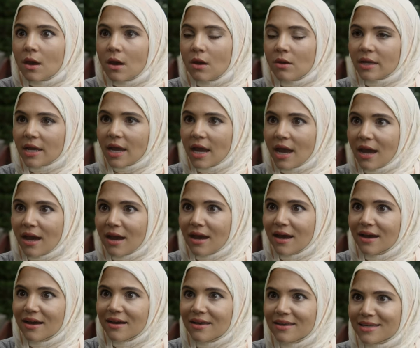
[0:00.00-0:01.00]
Oh,
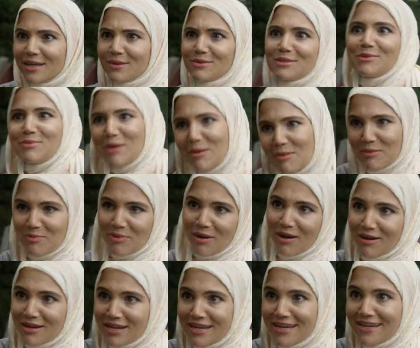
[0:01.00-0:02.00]
yeah. Yeah, was it about my party?